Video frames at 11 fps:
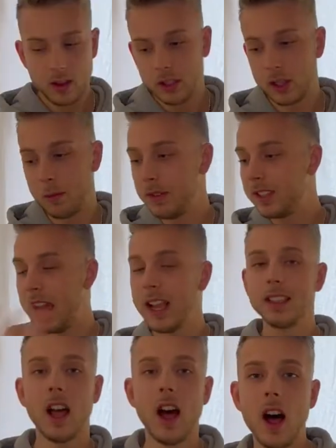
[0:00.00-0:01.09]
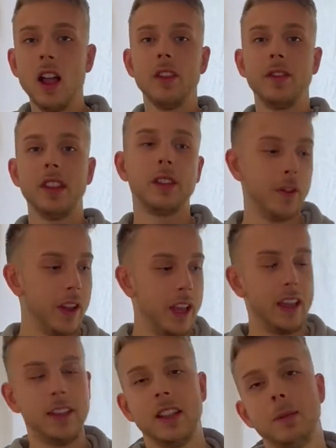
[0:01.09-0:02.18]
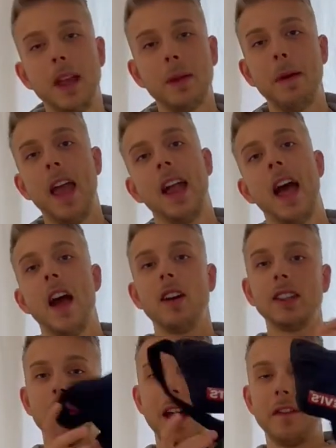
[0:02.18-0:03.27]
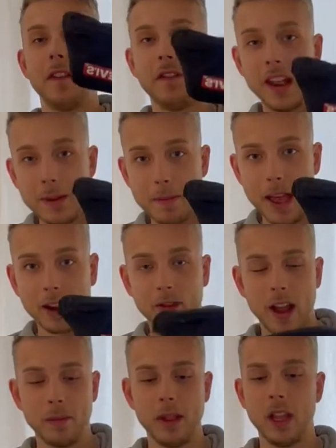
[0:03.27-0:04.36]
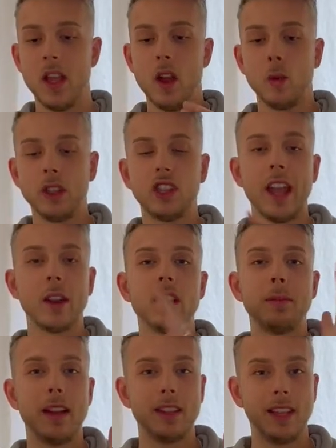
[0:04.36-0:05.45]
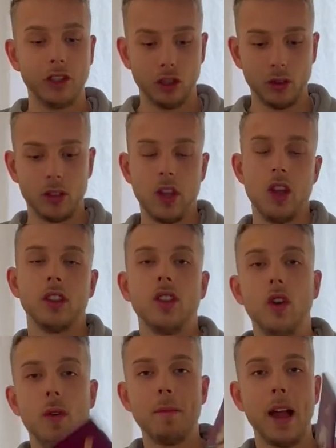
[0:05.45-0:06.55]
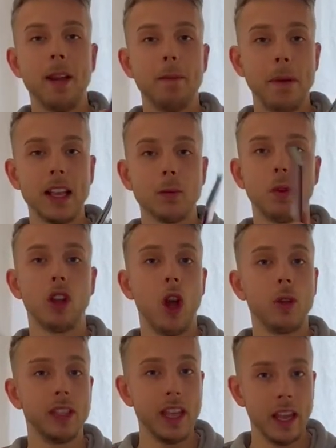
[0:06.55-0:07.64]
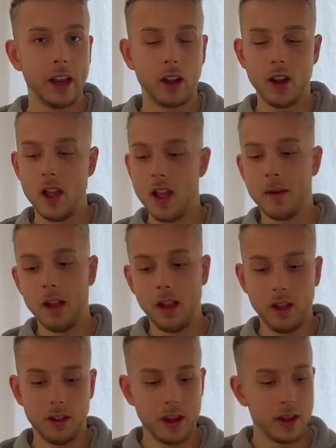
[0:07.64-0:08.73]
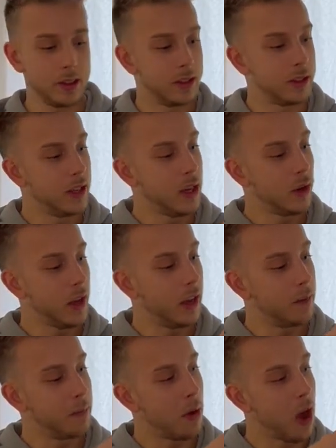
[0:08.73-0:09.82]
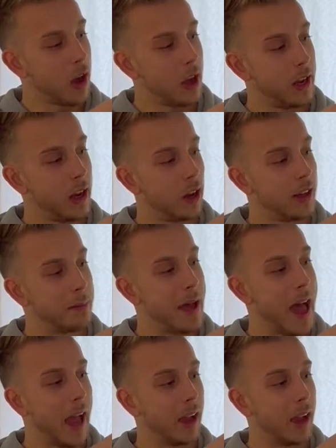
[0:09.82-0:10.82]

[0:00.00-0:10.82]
So besides all of this fitting in this backpack, I also have a fanny pack around me, which carries my essentials. So my passport goes in here. There's a secret pocket here on the back,